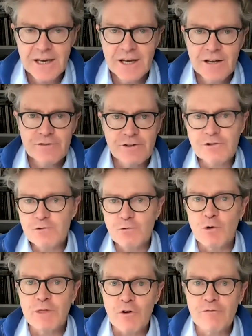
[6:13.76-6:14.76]
Cicero
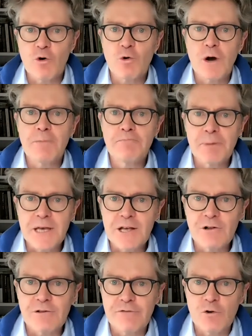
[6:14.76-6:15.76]
therefore
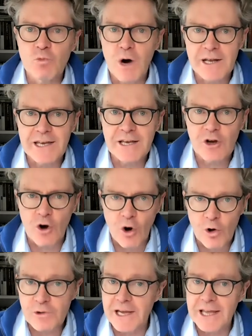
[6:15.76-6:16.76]
appealed for what he
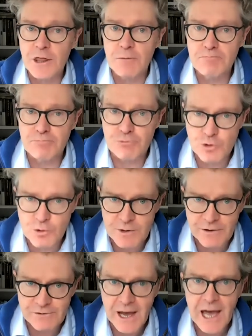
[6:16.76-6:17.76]
called in the
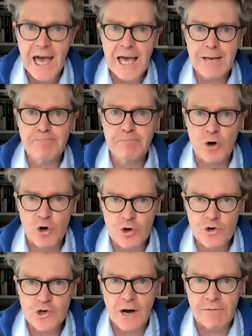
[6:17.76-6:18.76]
Brutus a
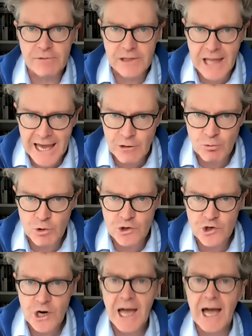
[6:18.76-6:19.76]
purge of
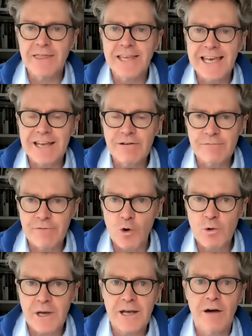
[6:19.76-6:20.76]
language and the
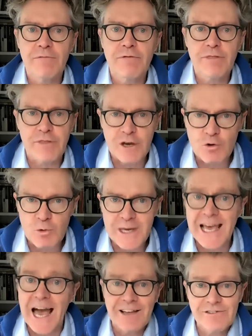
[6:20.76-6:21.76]
invoking of theory
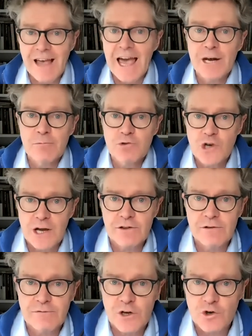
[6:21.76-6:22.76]
as an
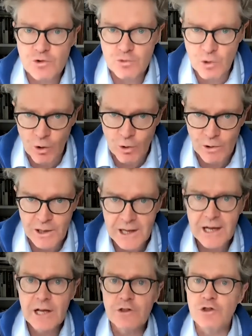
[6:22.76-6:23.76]
objective control,
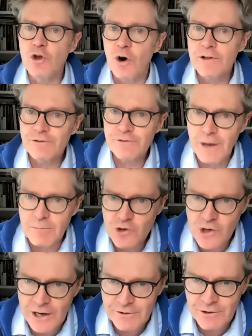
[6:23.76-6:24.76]
not
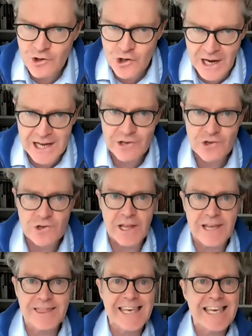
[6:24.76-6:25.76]
subject to change like
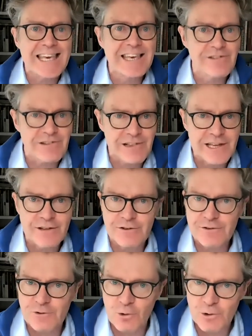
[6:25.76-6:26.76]
the easily
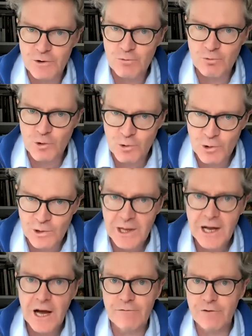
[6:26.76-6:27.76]
distorted rule
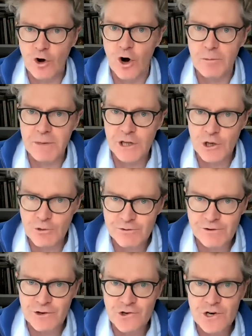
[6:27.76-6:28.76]
of common
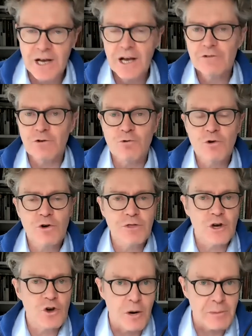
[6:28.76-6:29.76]
usage. So the
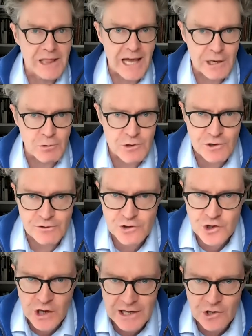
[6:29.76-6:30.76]
common language is
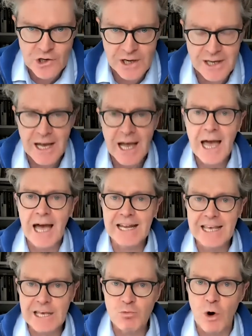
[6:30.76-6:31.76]
changing, and
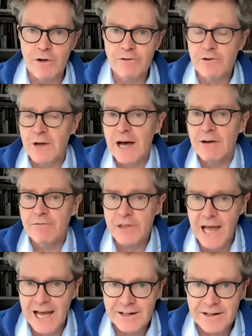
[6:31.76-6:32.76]
he wants to have
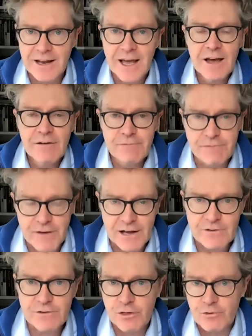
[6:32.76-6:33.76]
Latin
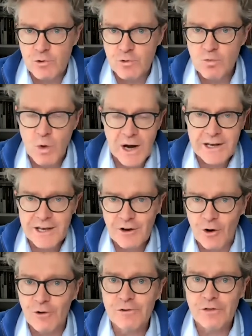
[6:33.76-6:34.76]
fixed through what he
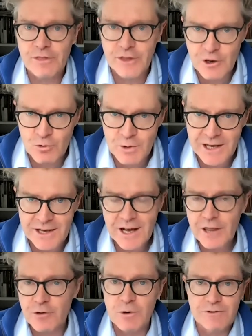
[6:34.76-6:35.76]
calls theory,
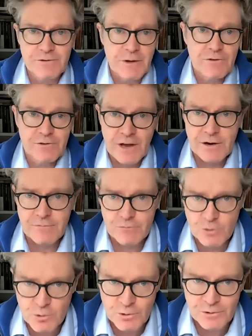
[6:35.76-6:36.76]
through a set of
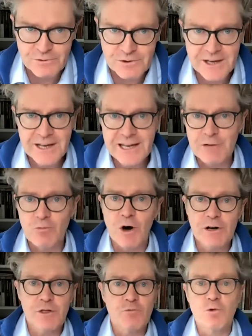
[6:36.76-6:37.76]
rules. He
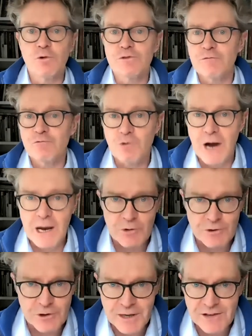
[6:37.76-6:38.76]
wanted the rules of grammar
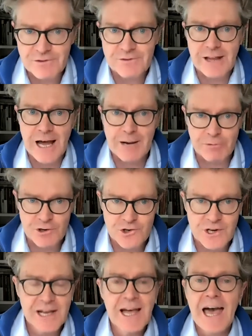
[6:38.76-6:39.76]
to be established
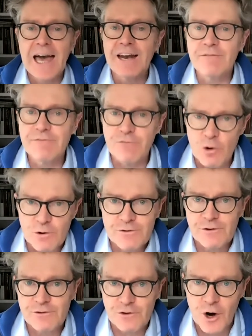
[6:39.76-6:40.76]
and enforced to
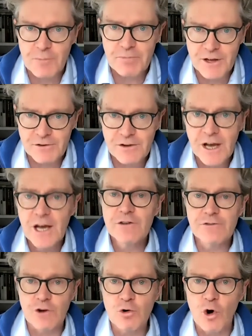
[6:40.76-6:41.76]
stop this
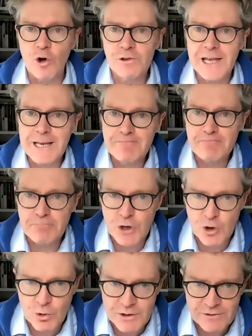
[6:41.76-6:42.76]
so-called
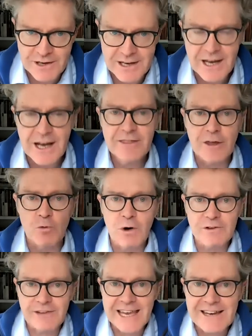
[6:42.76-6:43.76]
impurity that was
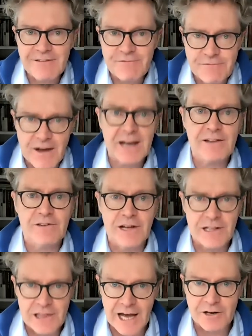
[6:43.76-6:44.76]
infecting
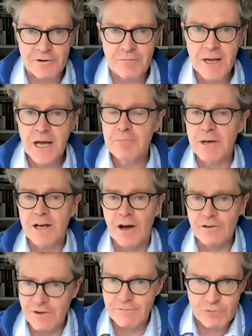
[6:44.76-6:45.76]
Latin because
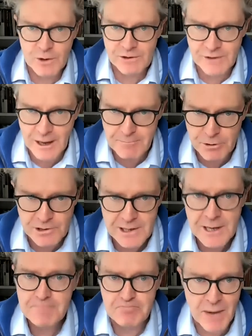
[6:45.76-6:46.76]
of, for example,
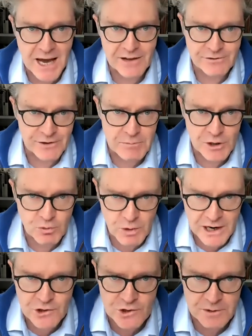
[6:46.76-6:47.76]
mass
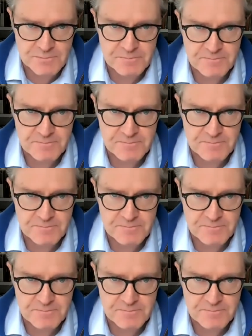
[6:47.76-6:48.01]
immigration.